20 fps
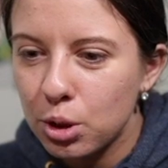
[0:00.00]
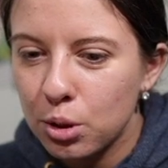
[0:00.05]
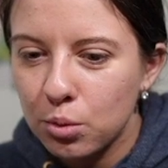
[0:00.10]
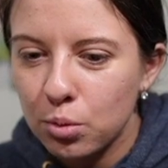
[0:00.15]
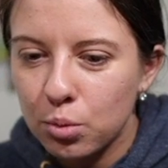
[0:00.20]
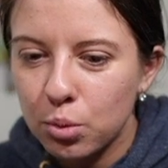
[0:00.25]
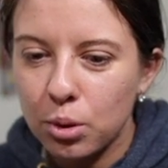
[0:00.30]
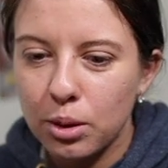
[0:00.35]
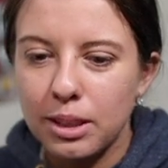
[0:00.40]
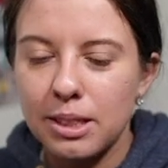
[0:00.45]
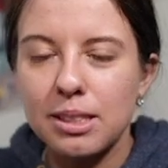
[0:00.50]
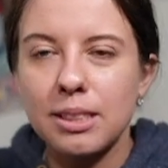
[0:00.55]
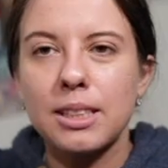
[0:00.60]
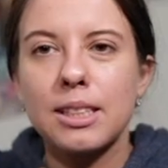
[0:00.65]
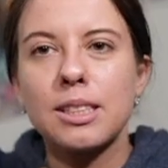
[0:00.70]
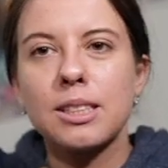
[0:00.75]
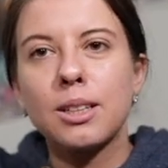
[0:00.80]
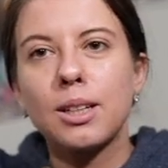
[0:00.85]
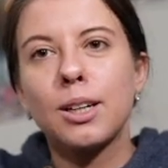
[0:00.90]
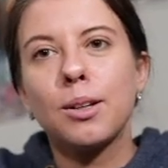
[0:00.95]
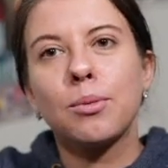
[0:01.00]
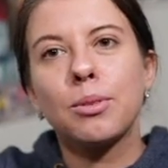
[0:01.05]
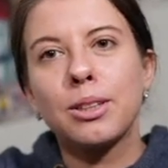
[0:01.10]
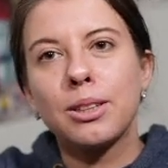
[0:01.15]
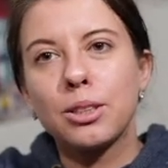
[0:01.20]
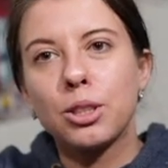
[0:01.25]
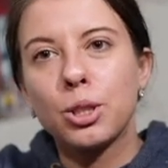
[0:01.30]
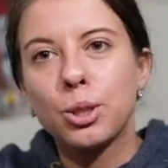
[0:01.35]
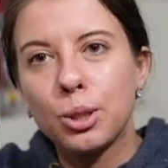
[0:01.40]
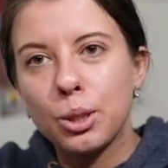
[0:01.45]
for? Because they start with the
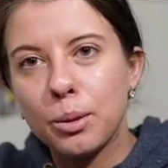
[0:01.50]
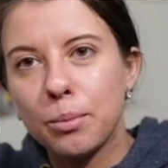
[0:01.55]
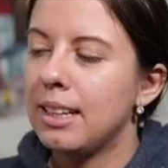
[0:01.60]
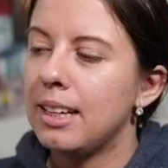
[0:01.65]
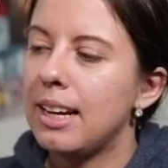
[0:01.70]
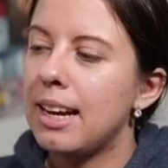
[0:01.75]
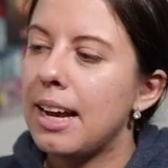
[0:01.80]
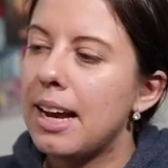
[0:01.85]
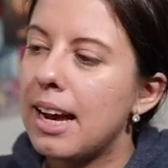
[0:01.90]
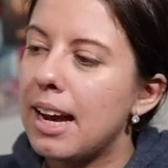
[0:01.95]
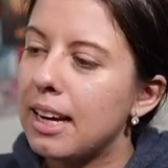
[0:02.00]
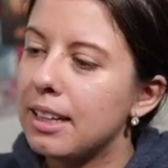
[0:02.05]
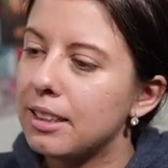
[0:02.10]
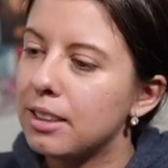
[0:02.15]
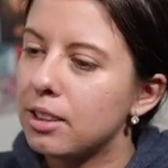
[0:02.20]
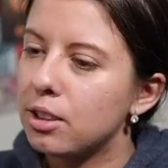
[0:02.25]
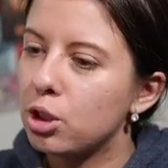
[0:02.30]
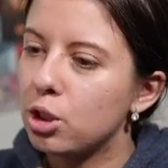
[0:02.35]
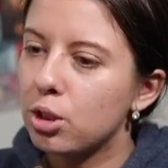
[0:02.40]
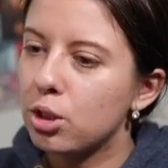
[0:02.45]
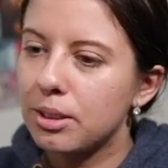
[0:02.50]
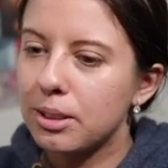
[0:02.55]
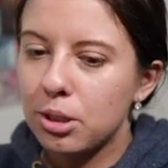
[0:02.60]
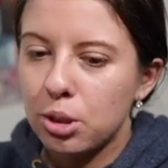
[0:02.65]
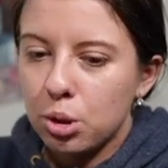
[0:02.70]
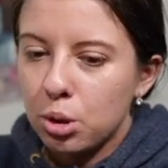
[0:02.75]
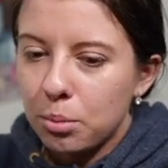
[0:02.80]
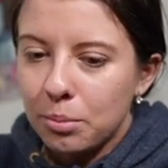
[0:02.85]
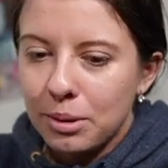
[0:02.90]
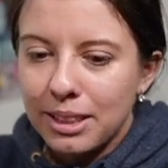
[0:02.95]
term and just
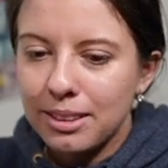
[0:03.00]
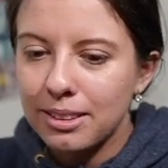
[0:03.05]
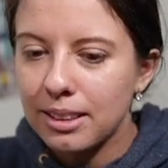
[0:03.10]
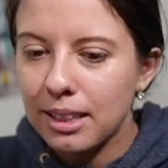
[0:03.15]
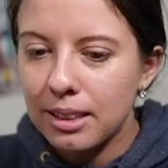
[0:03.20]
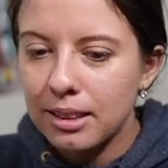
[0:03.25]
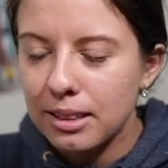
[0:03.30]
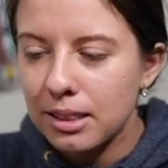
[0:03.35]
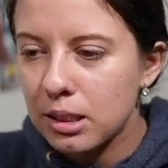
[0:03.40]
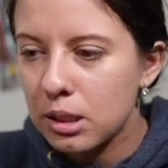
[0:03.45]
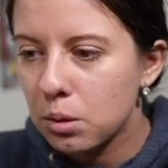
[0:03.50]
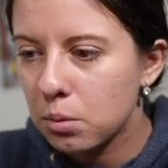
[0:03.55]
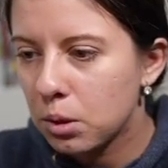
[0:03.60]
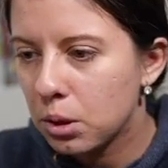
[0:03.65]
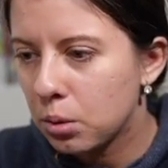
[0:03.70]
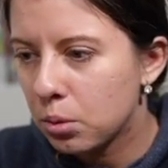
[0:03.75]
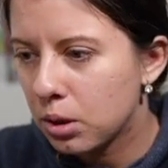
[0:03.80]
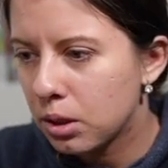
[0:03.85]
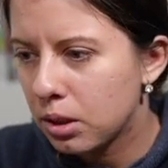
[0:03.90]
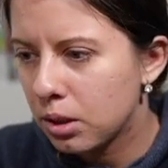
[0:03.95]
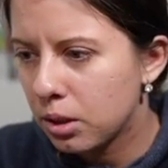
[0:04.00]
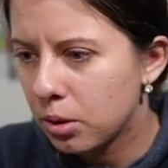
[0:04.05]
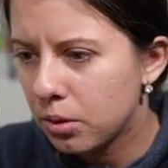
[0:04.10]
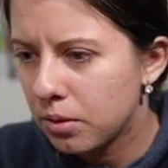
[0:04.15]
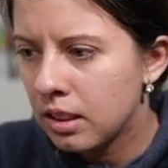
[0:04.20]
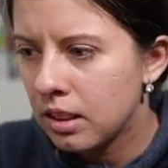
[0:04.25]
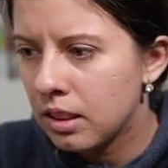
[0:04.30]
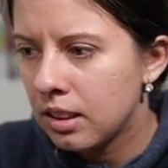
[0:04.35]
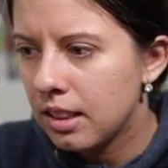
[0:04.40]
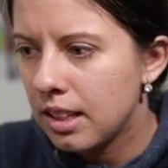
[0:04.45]
assuming that this is what you want to know.
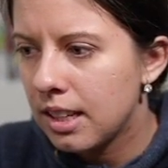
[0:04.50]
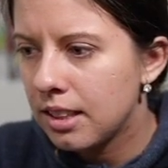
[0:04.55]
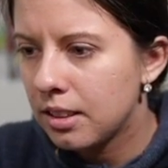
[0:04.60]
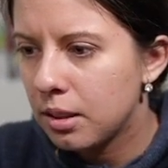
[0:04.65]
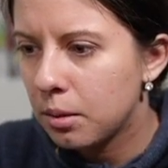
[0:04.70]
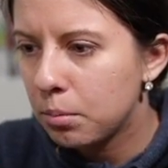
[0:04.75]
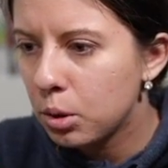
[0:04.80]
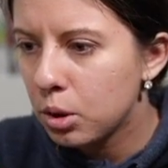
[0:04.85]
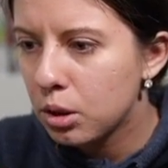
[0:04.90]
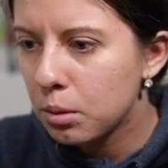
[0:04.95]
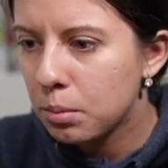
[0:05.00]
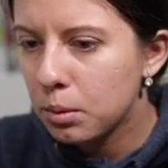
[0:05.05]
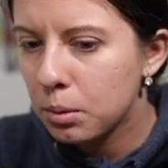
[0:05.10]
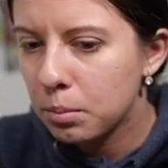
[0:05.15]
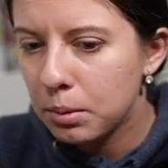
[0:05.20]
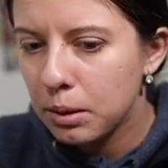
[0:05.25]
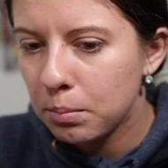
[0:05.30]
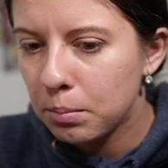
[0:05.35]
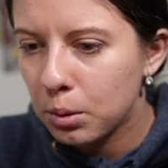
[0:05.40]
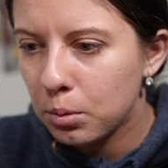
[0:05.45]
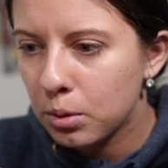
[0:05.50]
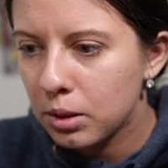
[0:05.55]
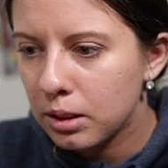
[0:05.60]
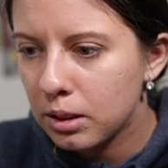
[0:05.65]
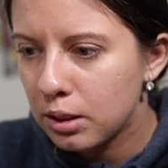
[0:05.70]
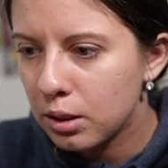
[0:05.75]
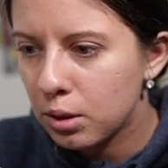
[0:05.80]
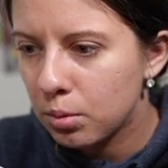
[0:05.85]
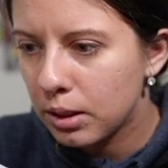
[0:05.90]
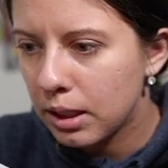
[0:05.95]
And there are multiple people with
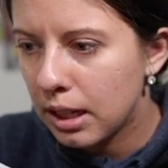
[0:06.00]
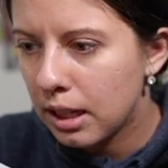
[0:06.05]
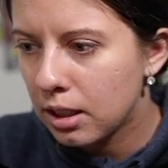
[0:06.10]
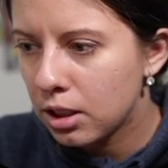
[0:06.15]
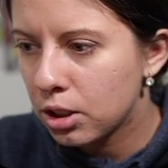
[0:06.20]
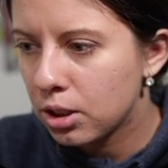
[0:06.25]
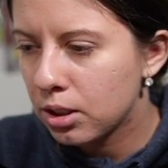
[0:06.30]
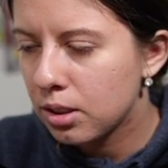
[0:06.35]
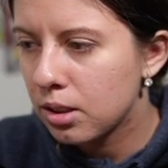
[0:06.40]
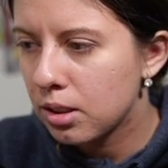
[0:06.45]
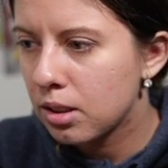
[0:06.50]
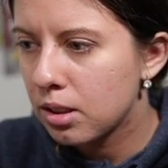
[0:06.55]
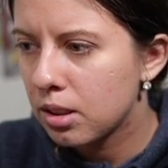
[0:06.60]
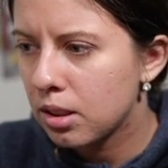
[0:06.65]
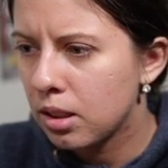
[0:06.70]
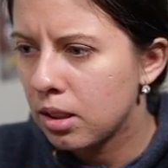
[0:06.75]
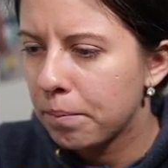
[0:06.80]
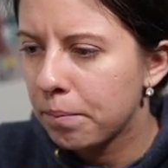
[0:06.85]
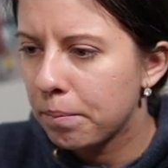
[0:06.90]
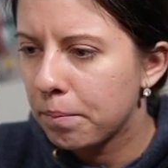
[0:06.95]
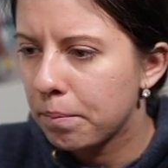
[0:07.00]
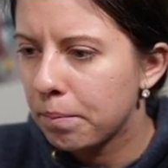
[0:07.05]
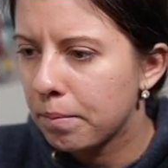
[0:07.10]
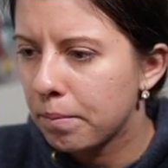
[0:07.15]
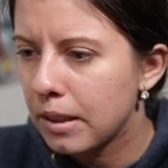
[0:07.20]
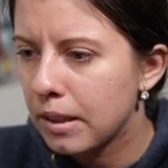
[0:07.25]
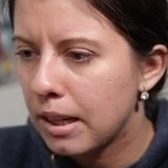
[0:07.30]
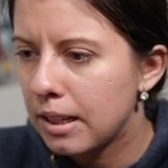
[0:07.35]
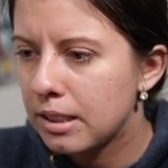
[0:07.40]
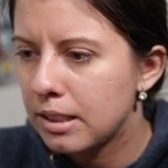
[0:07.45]
these reactions.
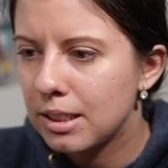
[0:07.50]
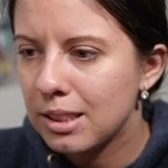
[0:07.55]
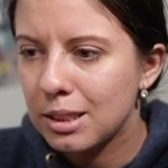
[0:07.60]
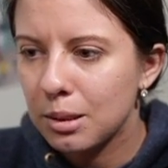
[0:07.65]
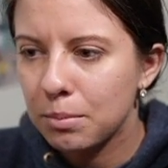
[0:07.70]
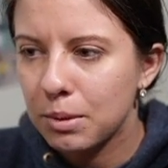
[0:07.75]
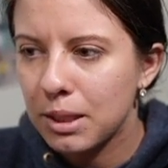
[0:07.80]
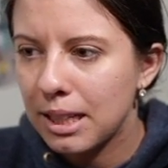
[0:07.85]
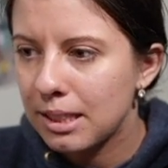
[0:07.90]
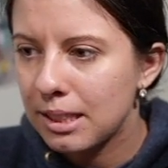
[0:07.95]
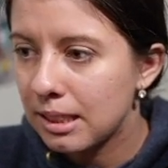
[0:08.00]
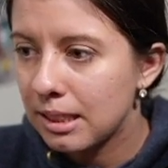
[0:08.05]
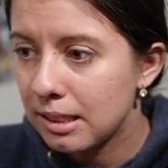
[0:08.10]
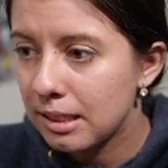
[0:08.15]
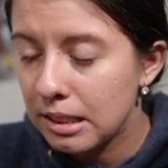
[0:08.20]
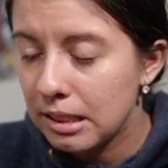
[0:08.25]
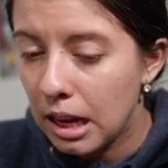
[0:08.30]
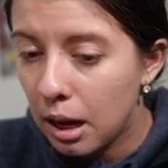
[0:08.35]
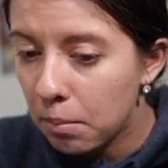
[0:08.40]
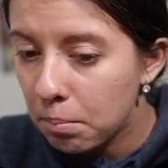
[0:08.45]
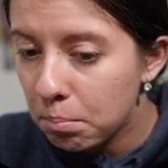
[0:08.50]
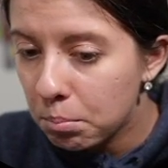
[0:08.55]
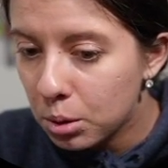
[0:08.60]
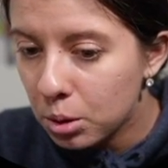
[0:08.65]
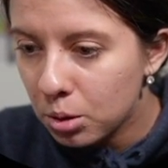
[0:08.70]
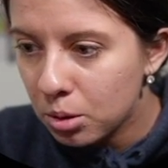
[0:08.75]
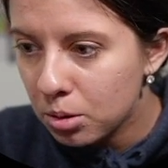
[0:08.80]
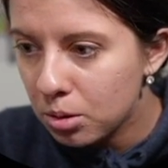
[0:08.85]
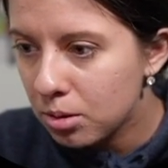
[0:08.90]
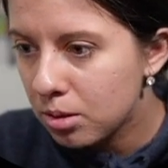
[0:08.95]
I see some nice
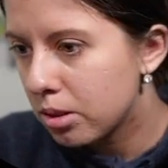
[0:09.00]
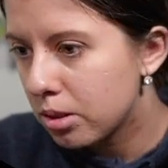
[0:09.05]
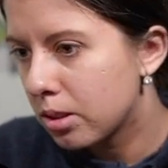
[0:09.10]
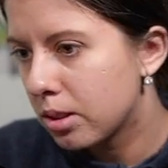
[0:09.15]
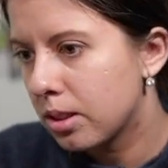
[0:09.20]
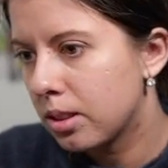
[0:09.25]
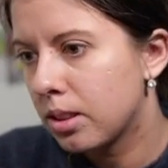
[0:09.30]
examples.